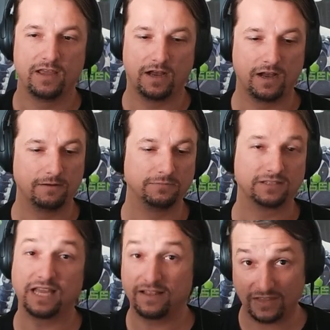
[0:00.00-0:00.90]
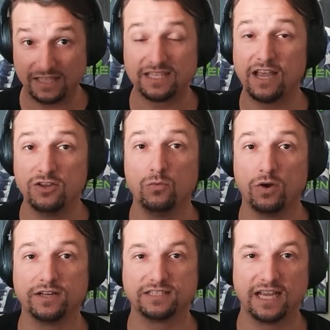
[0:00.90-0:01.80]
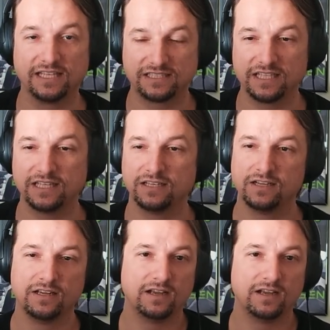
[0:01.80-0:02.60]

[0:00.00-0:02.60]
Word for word: Uh, but that that's how you want to test it.